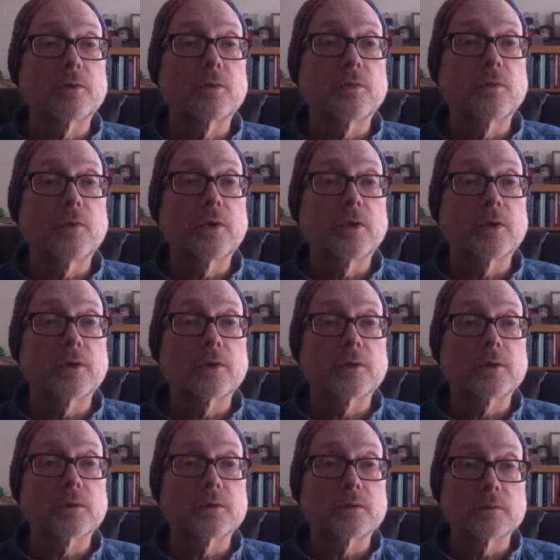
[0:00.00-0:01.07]
we're
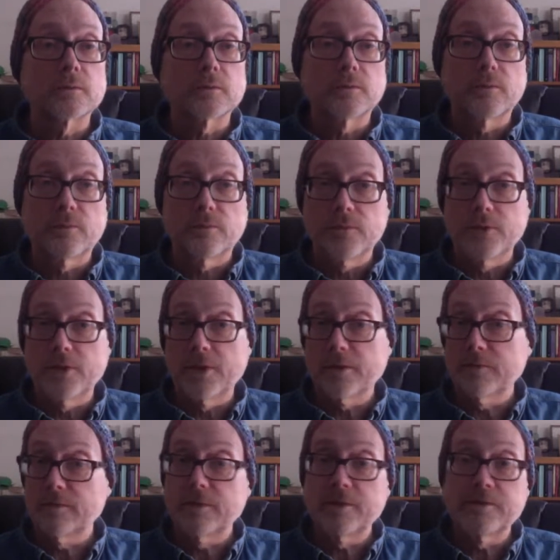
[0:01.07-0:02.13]

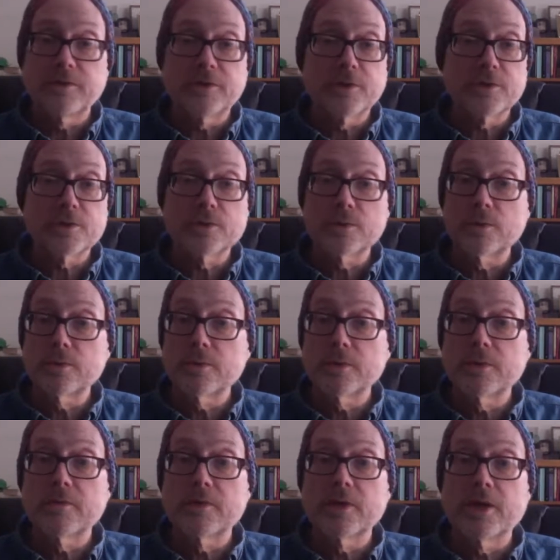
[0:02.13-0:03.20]
not very far short
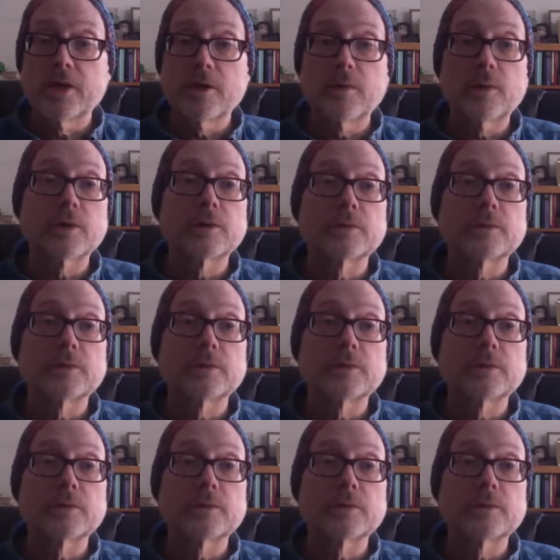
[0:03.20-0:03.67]
of an hour.